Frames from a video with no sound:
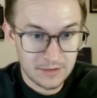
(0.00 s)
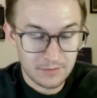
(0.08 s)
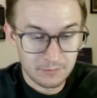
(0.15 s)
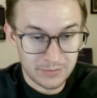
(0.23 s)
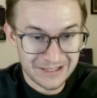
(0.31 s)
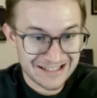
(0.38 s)

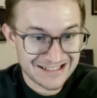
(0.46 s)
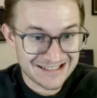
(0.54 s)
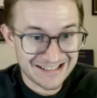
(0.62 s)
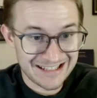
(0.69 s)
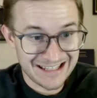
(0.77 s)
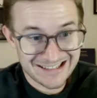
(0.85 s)
but
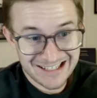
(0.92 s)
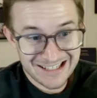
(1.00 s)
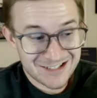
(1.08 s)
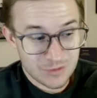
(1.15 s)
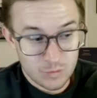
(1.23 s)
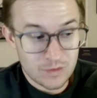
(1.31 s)
it
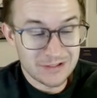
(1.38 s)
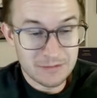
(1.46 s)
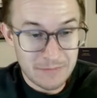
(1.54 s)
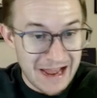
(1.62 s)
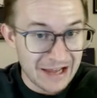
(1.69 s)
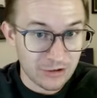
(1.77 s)
doesn't really
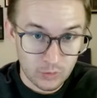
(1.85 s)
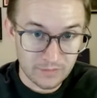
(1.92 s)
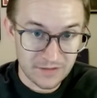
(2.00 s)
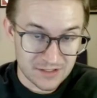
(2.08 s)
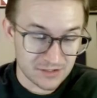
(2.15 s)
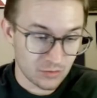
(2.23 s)
matter when
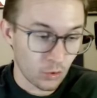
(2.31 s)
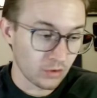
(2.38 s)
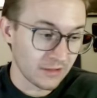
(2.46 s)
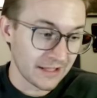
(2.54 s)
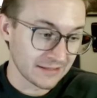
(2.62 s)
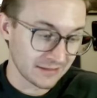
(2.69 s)
they score
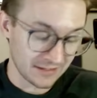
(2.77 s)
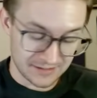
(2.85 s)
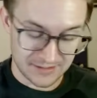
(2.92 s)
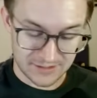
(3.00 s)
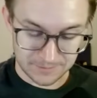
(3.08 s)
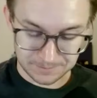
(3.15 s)
like
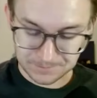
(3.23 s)
this.